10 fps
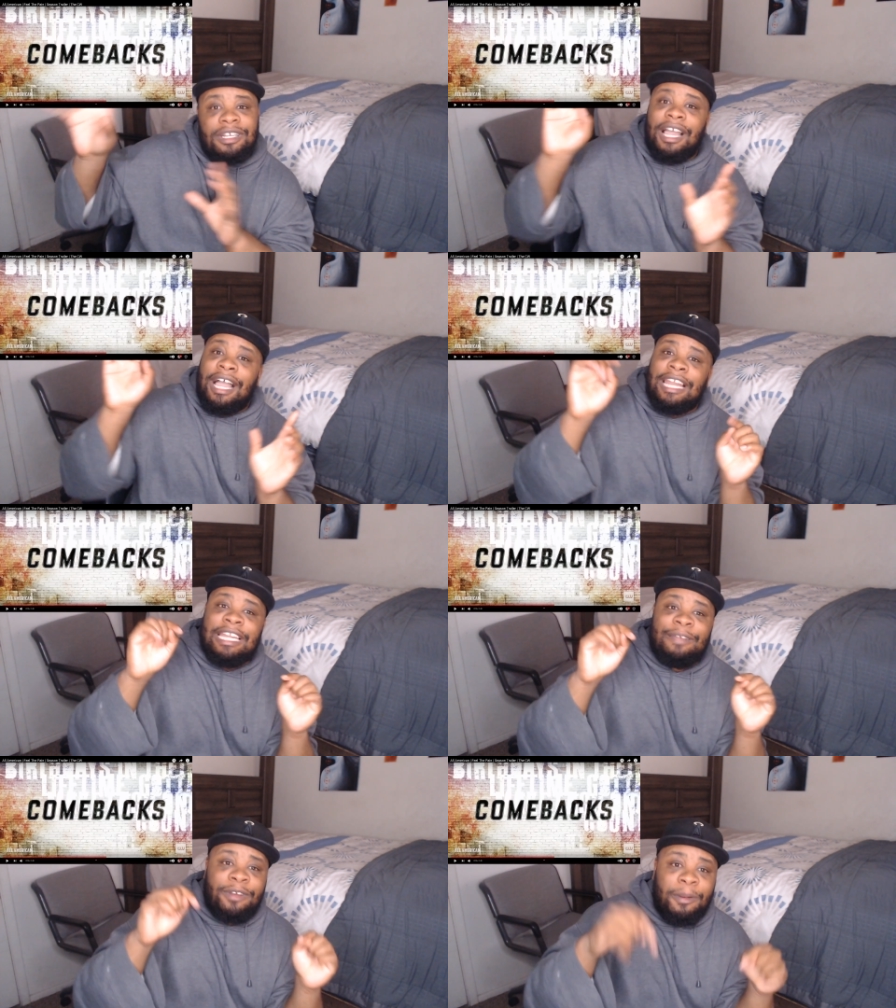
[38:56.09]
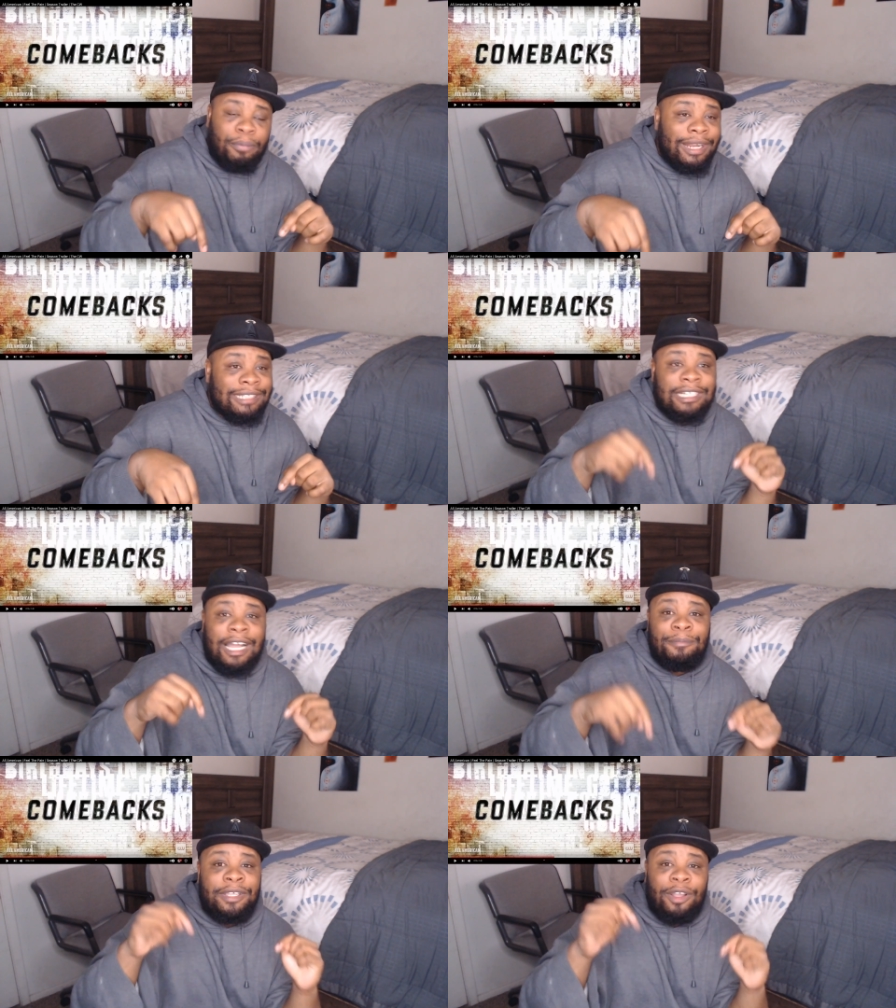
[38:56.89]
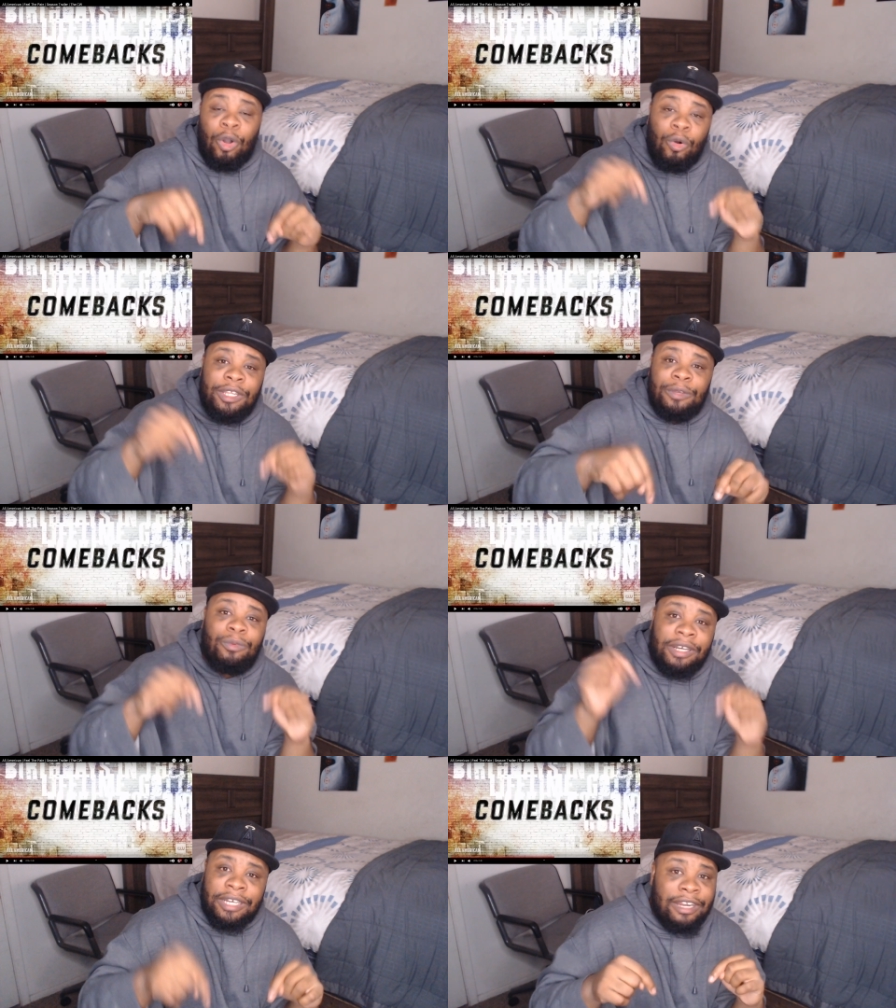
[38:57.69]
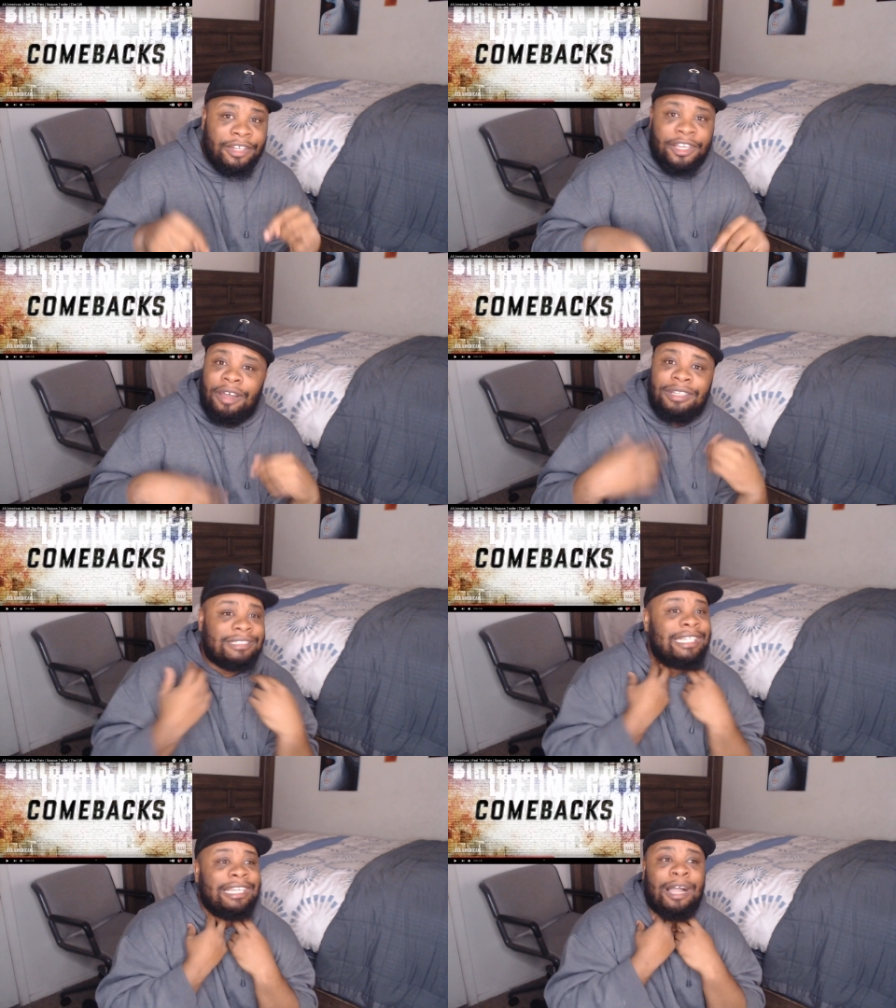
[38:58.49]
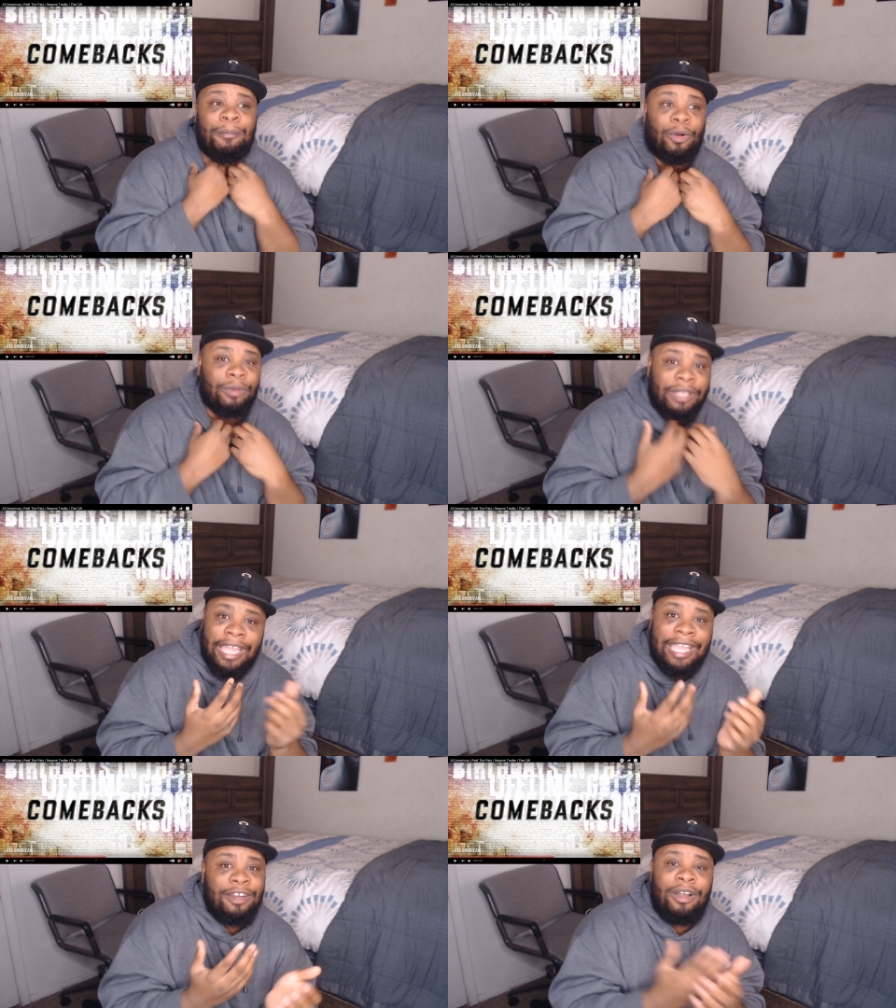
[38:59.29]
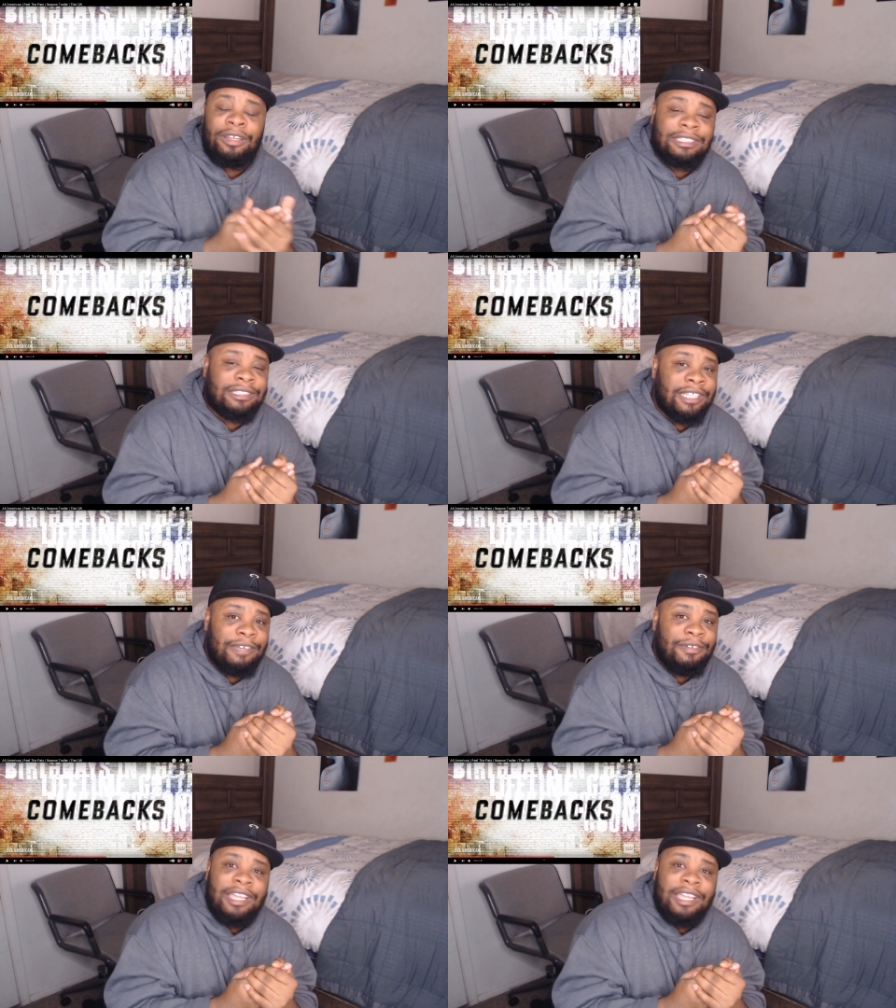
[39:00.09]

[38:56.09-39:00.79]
I live in the present. I'm the only one here. Y'all just think I'm okay and all this stuff.